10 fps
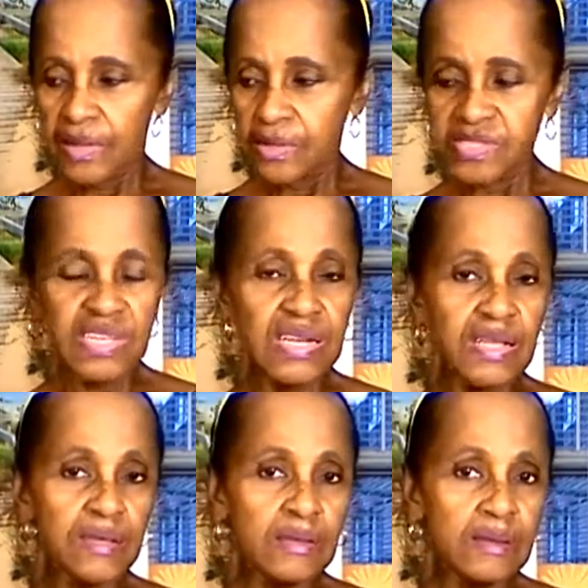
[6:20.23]

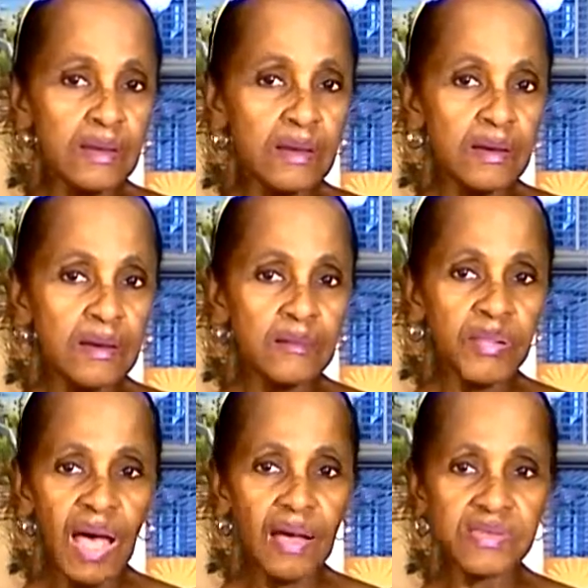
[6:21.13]
CD
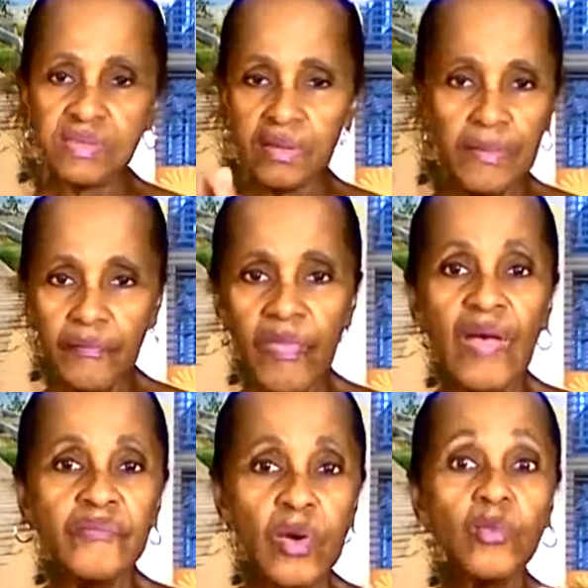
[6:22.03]
box.
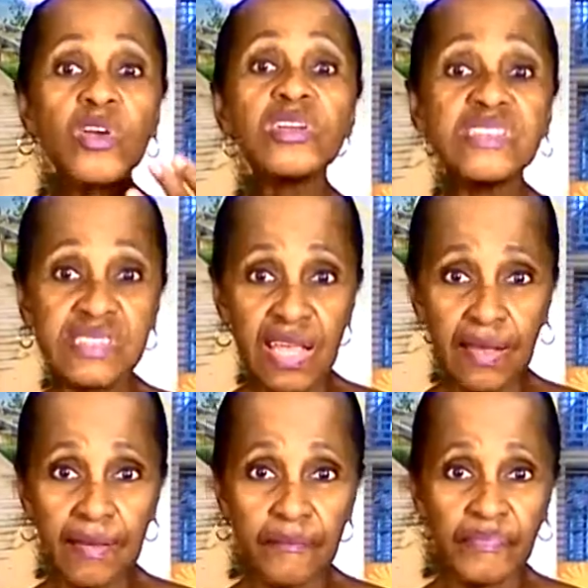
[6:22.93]
We're going to
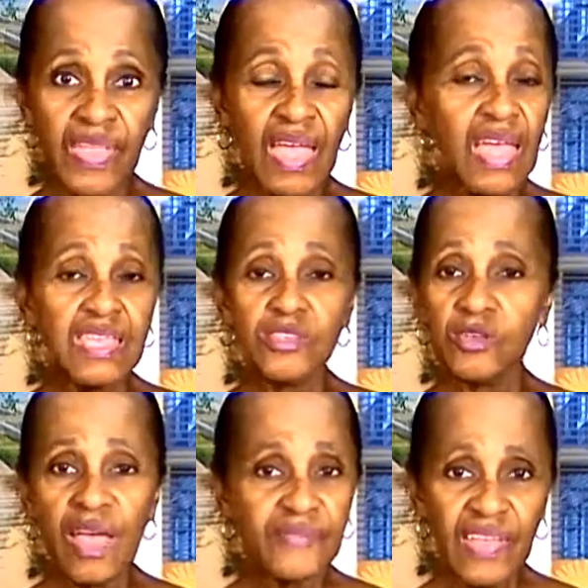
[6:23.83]
sing. You
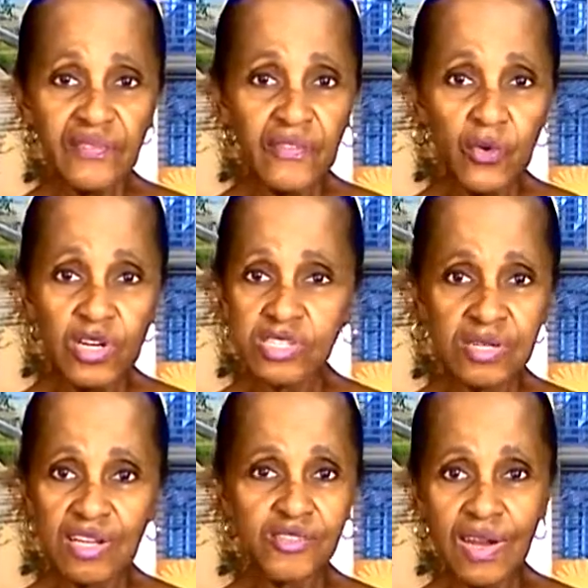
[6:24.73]
don't have to have a voice. You're
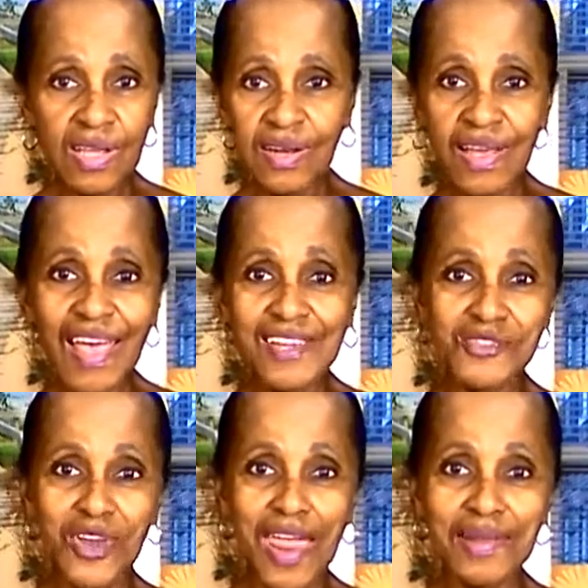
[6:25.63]
not trying to get a
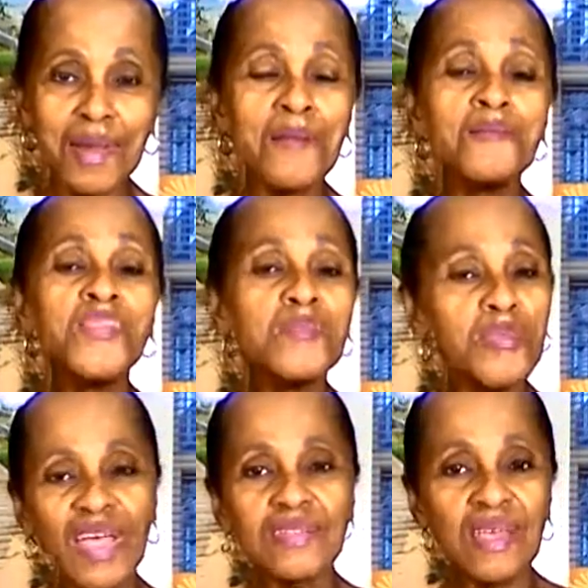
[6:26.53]
contract,
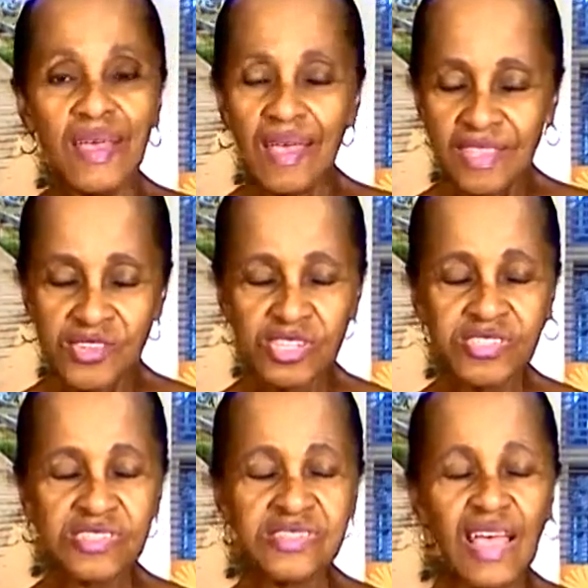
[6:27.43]
but just
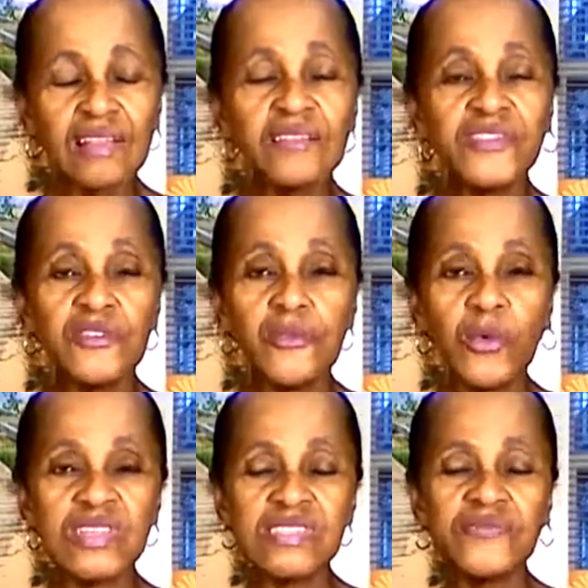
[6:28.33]
the sound of your
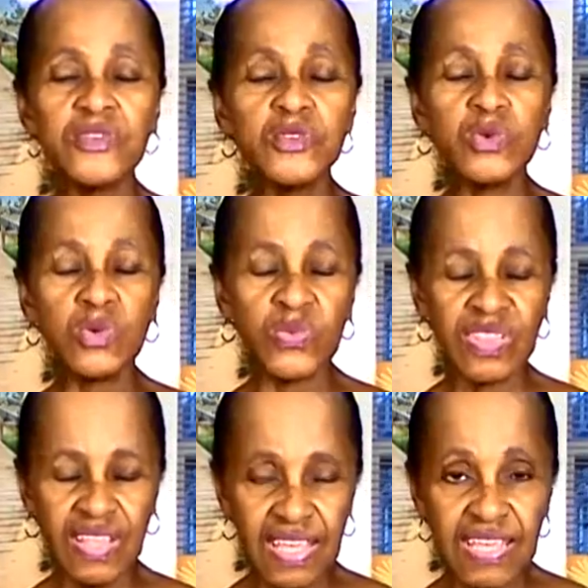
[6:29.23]
voice, if you do it with
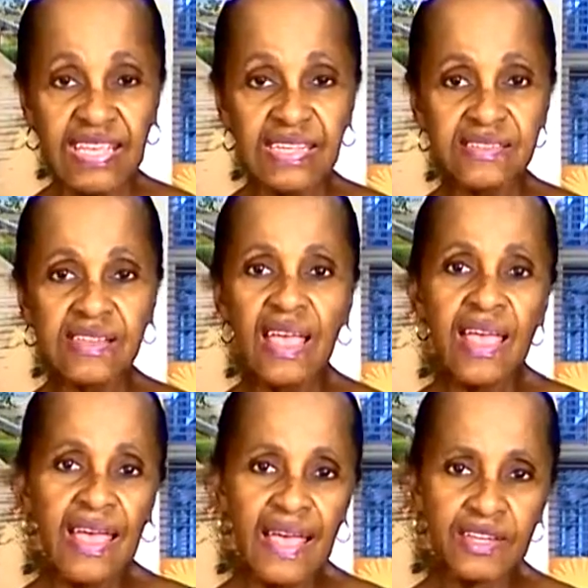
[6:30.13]
ease
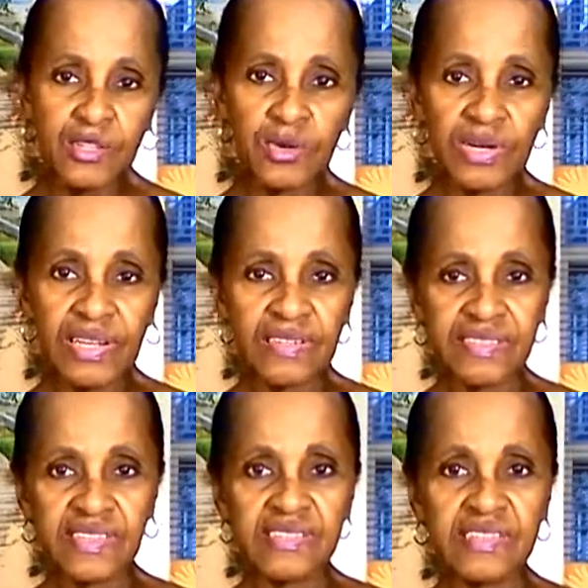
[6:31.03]
and you are
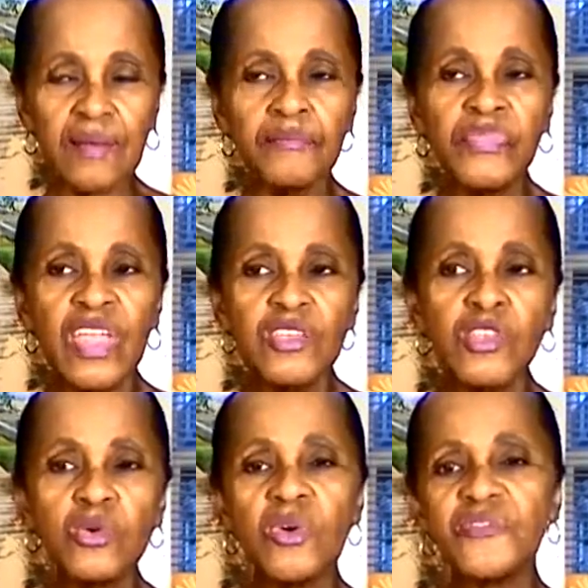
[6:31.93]
consistent,
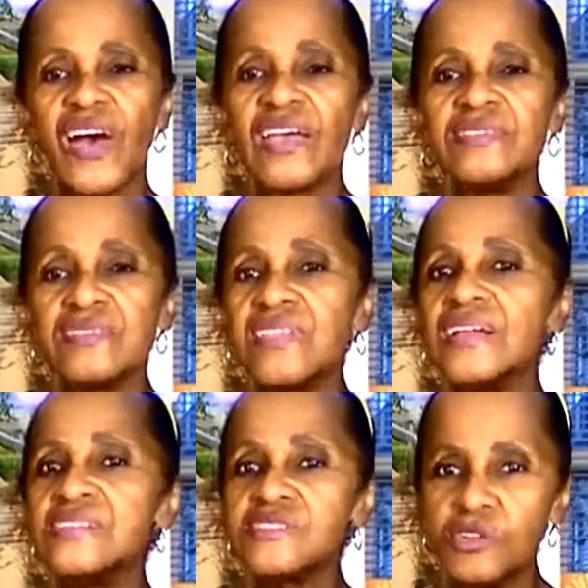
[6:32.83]
you will find that
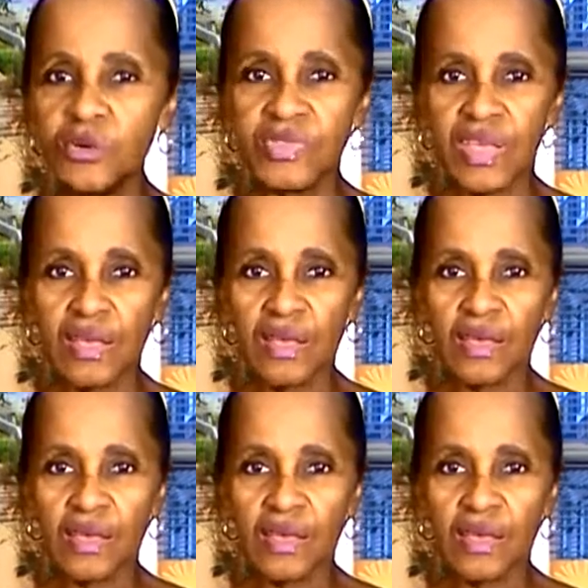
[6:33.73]
that's soothing